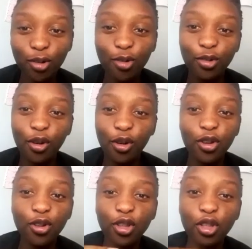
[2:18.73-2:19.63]
or
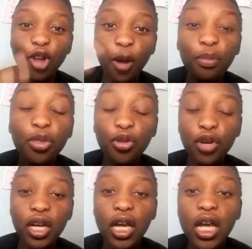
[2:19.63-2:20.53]
the top
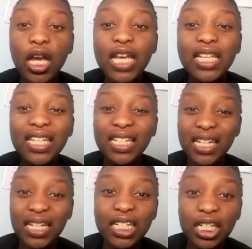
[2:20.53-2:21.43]
3
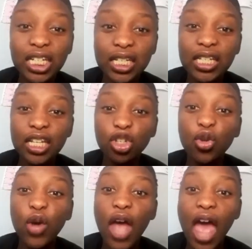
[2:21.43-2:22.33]
suggestions that
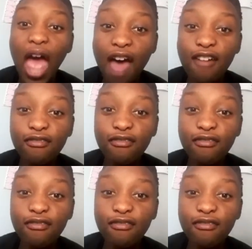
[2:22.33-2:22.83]
you have